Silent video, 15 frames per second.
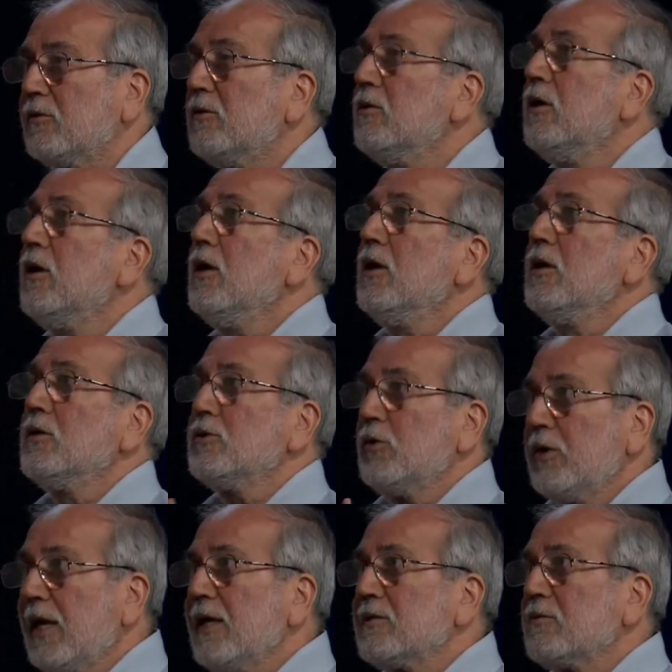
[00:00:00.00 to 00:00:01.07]
Yes. So
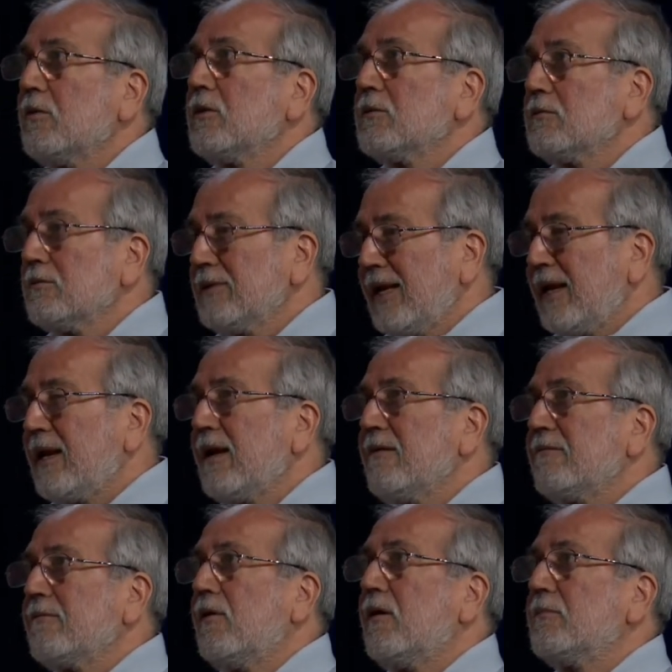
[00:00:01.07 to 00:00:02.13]
yes, although they have
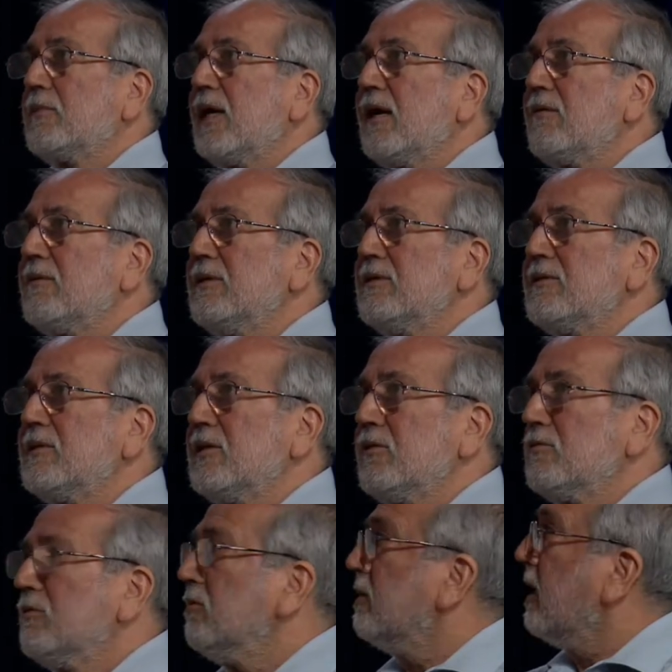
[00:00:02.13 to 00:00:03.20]
gone down in
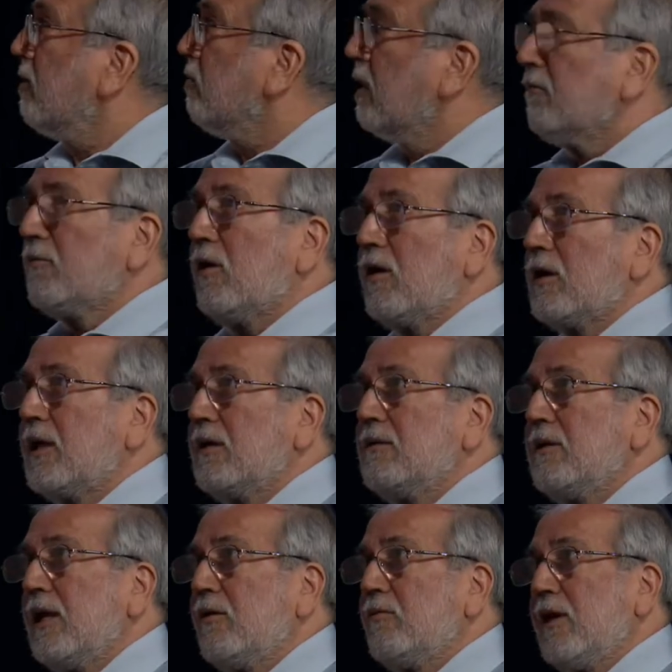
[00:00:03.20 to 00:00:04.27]
CO2, they could
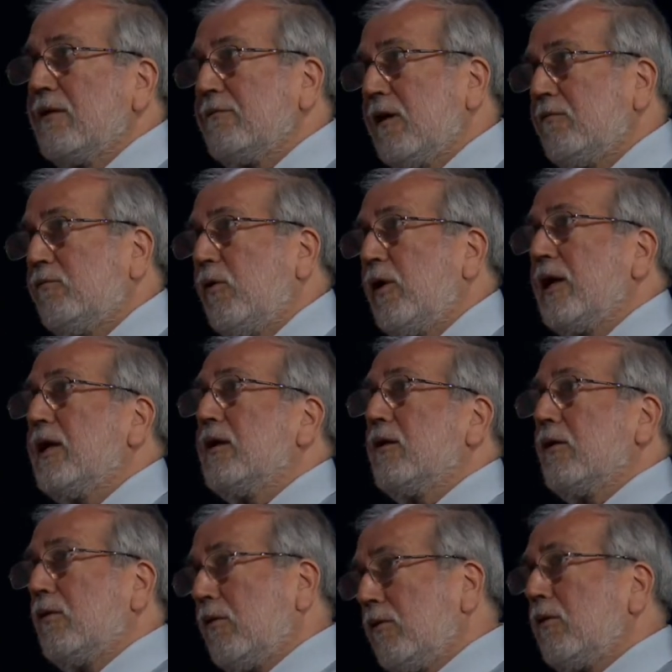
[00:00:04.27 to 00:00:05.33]
have avoided a
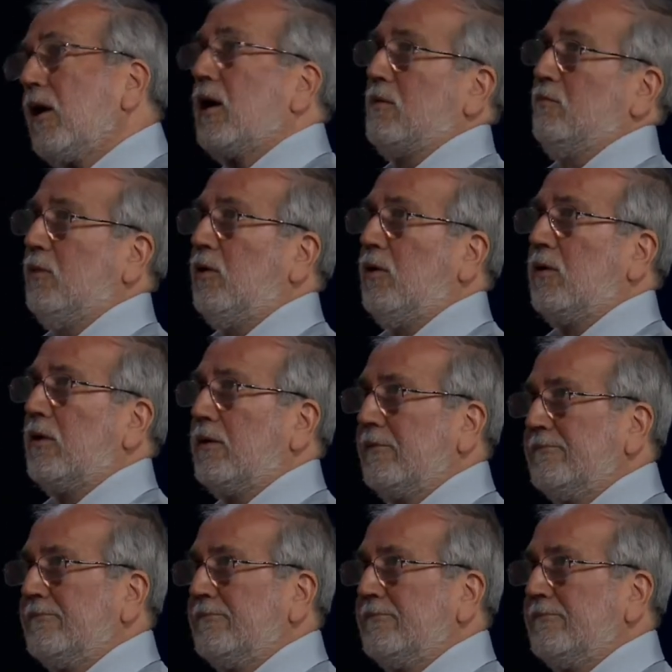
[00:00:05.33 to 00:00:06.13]
whole lot more.